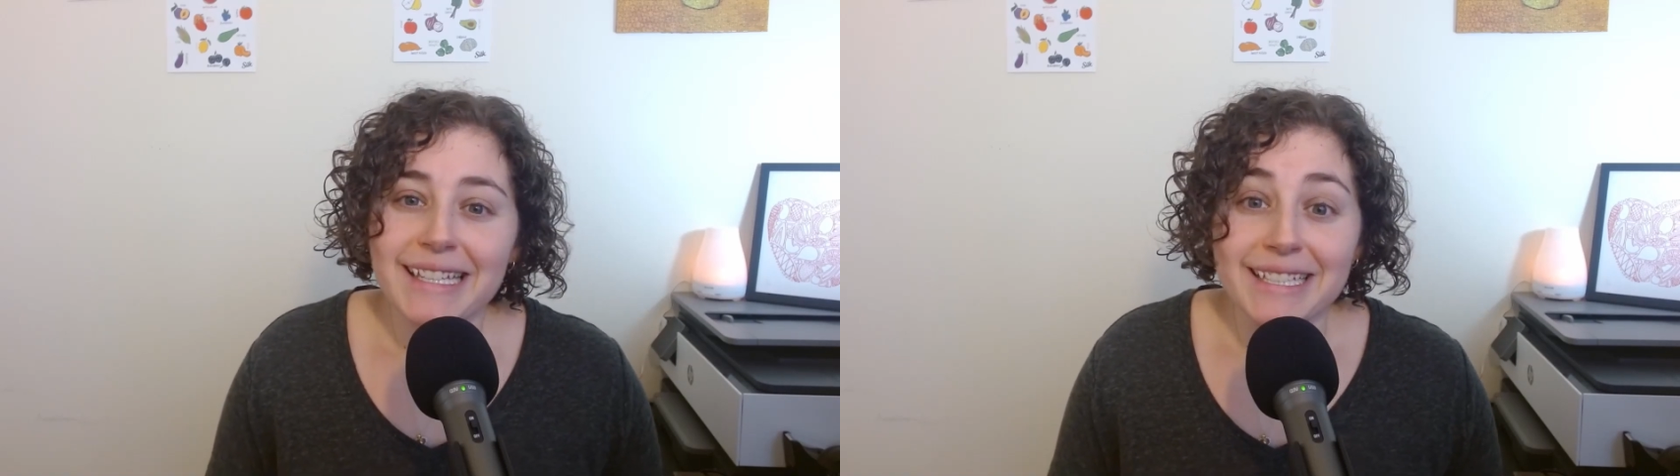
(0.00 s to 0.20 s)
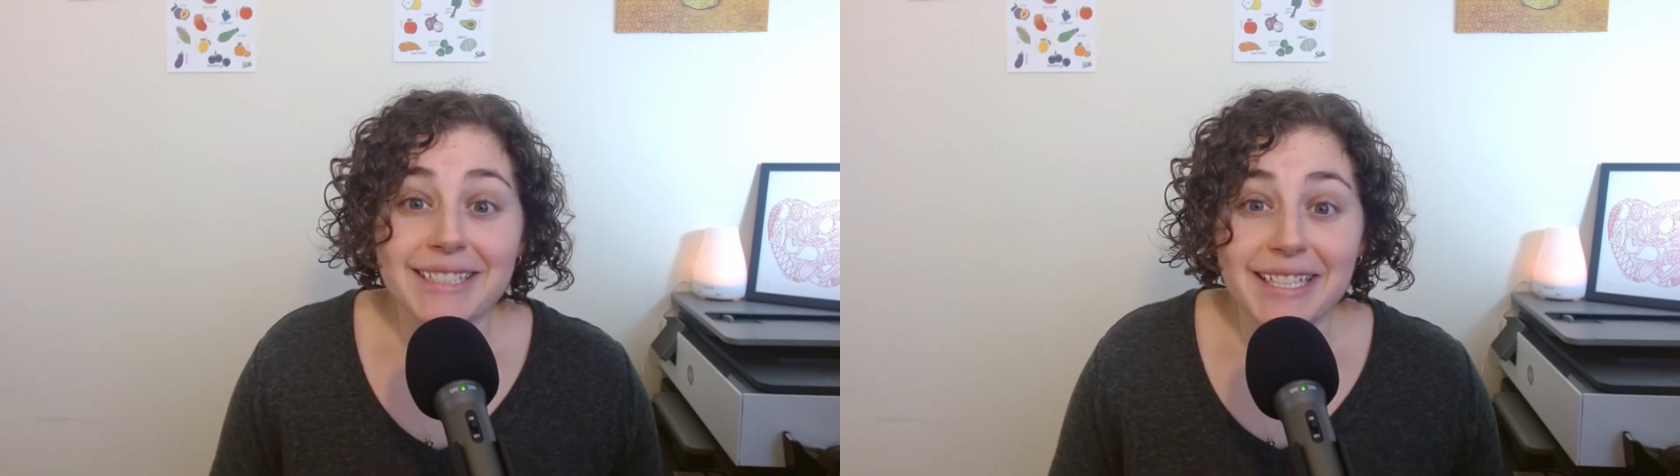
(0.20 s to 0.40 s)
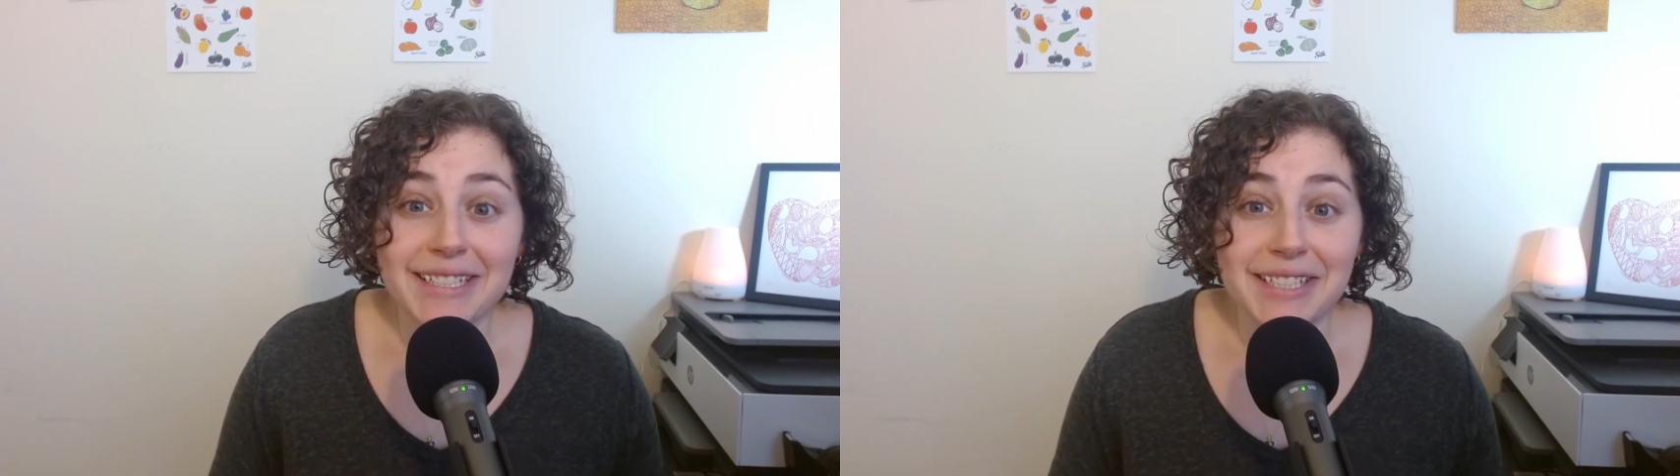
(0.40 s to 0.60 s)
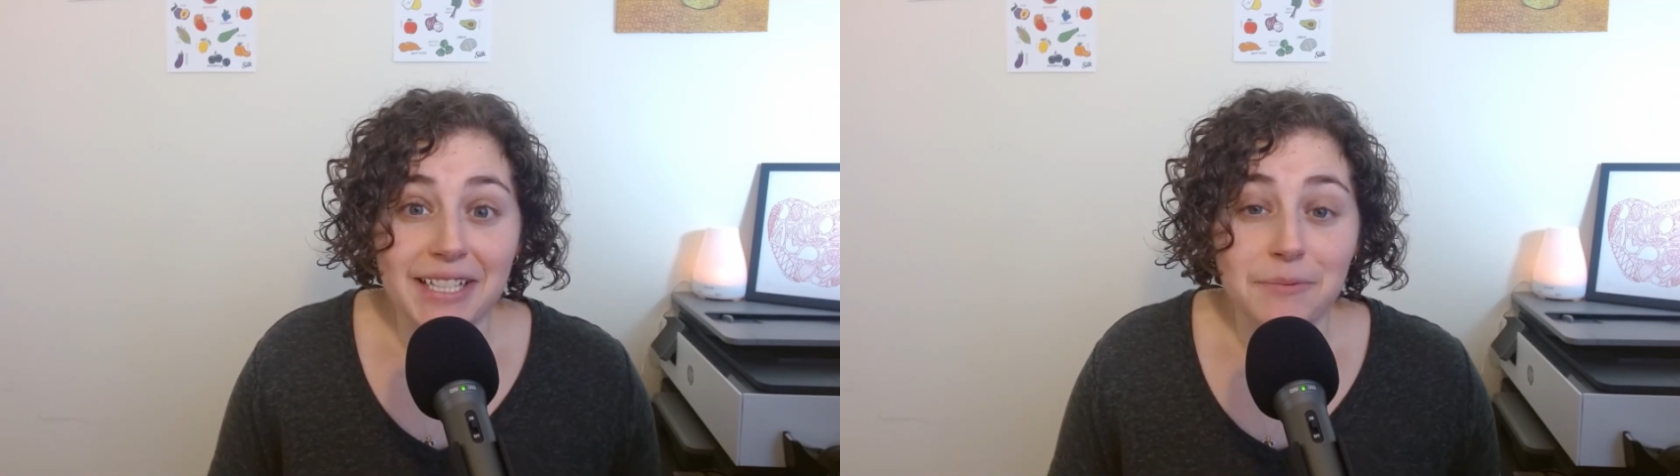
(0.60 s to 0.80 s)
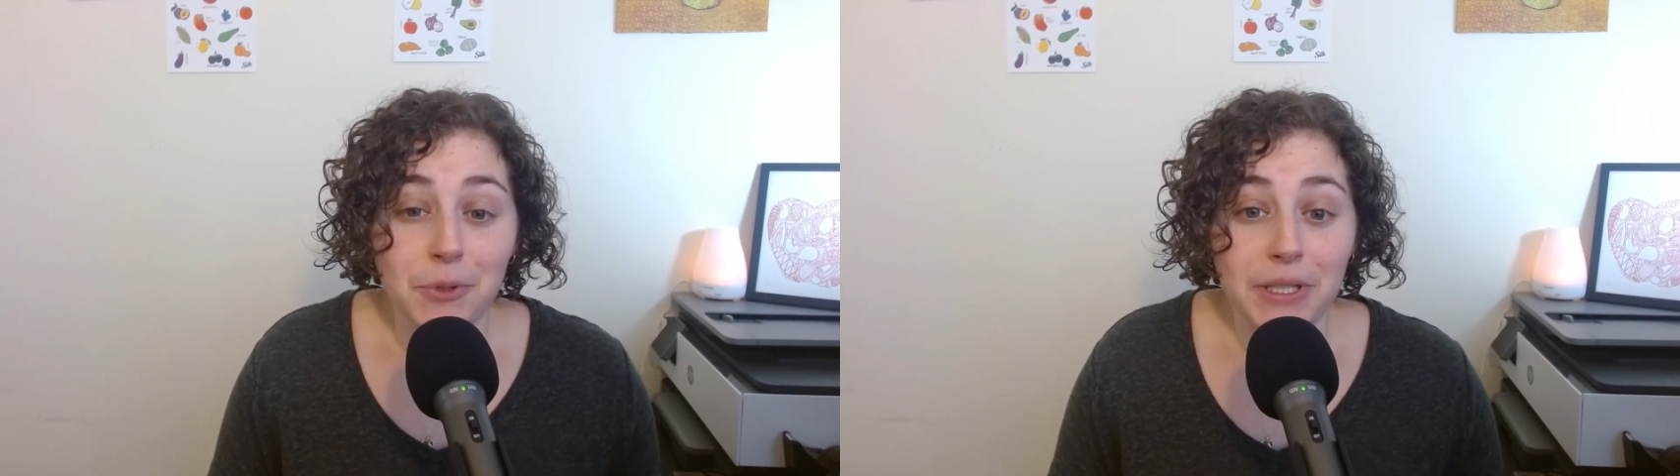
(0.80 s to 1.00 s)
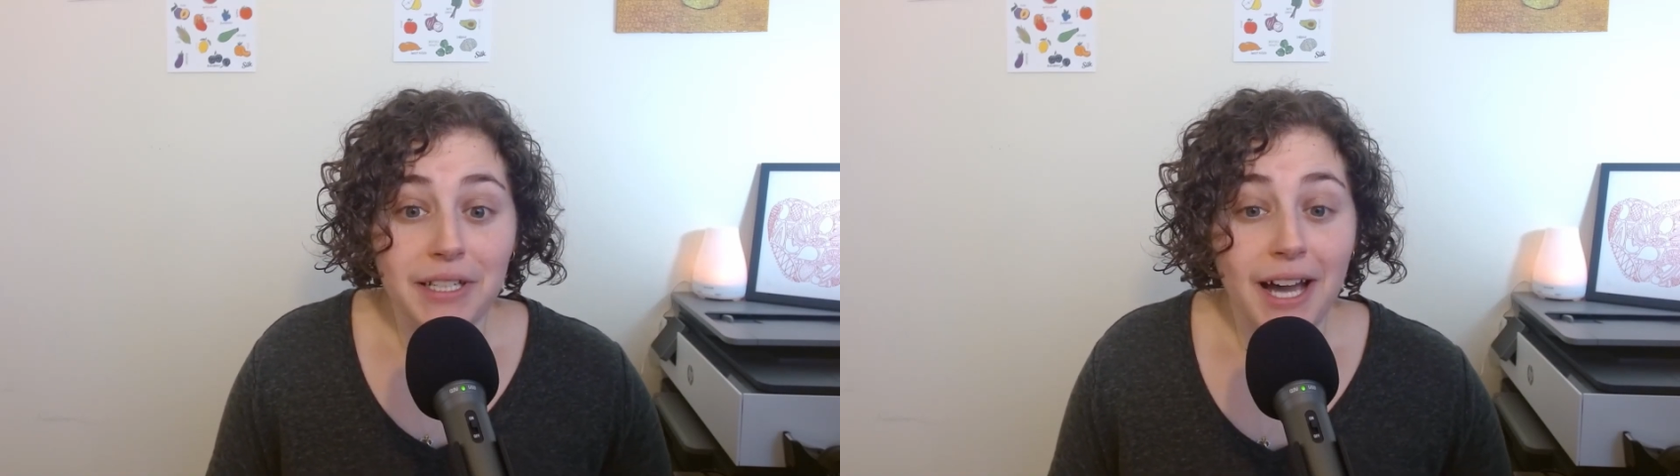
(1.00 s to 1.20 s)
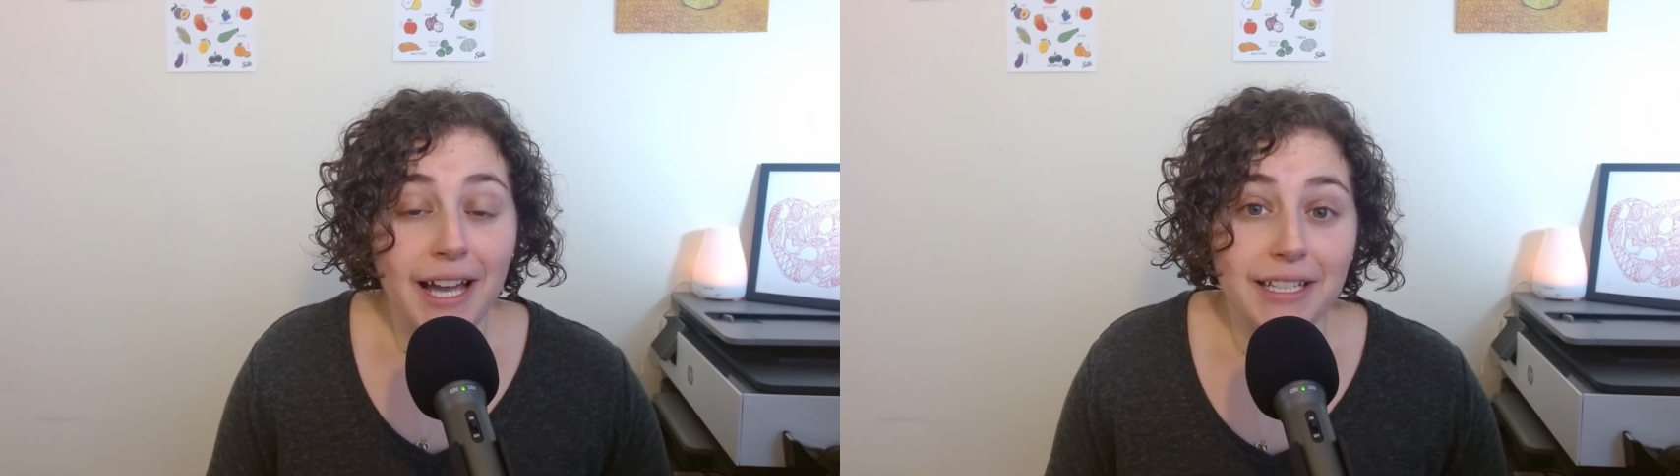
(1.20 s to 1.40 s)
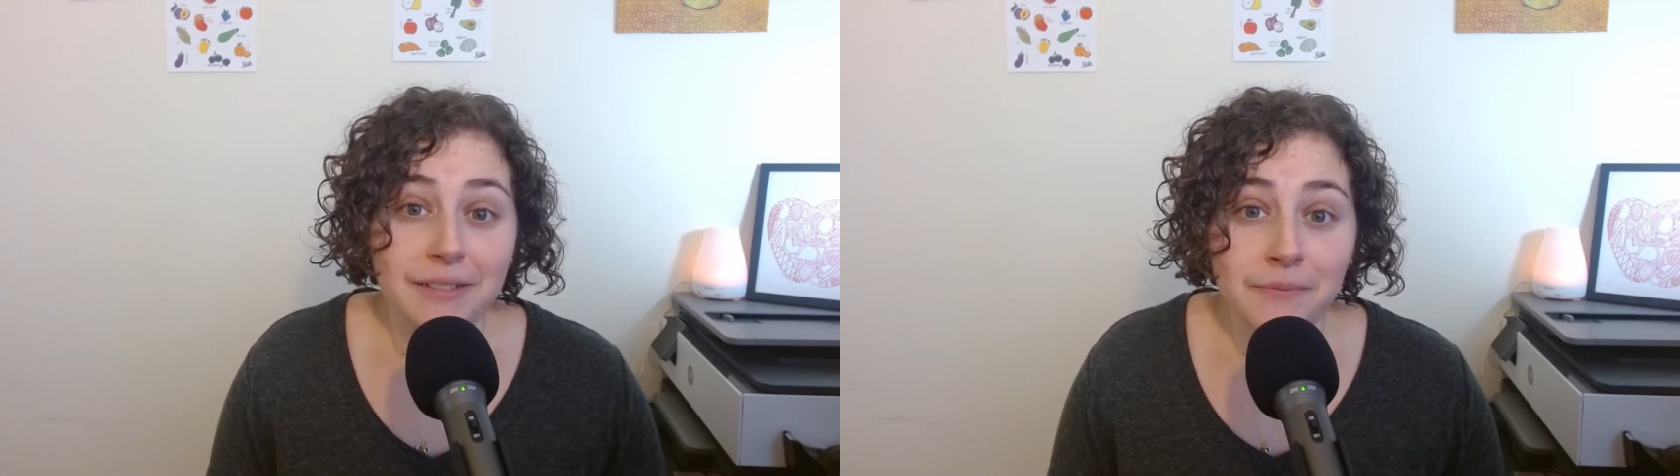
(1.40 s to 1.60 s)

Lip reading: E66.9